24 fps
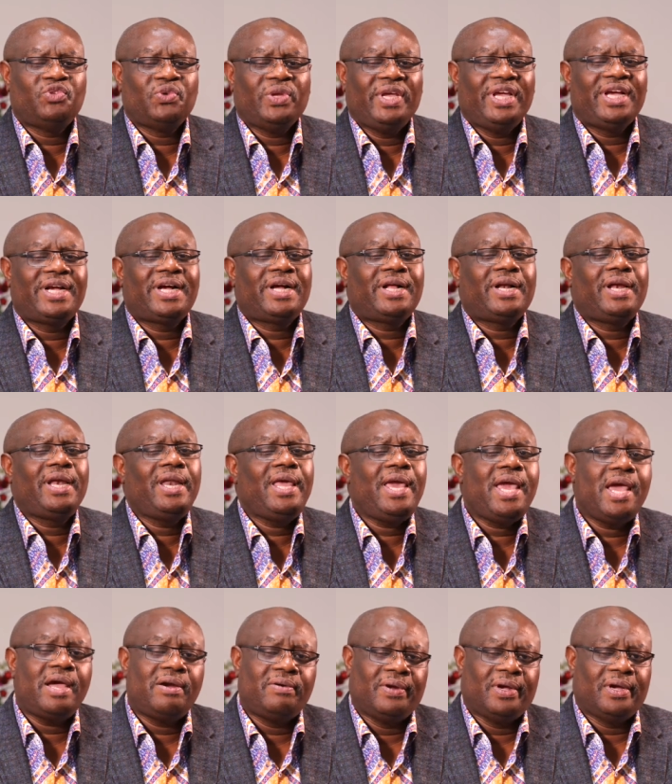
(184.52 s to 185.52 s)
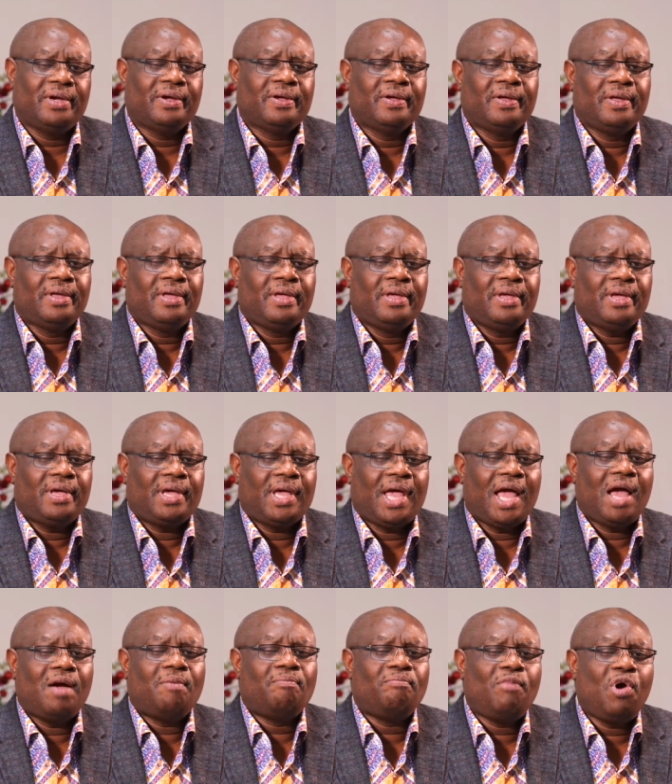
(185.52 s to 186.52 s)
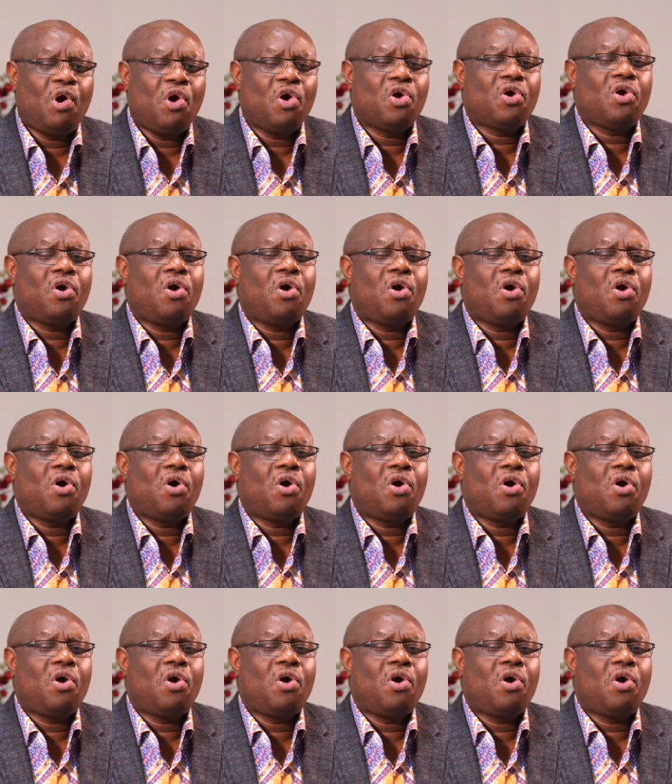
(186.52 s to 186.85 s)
to a clearer and more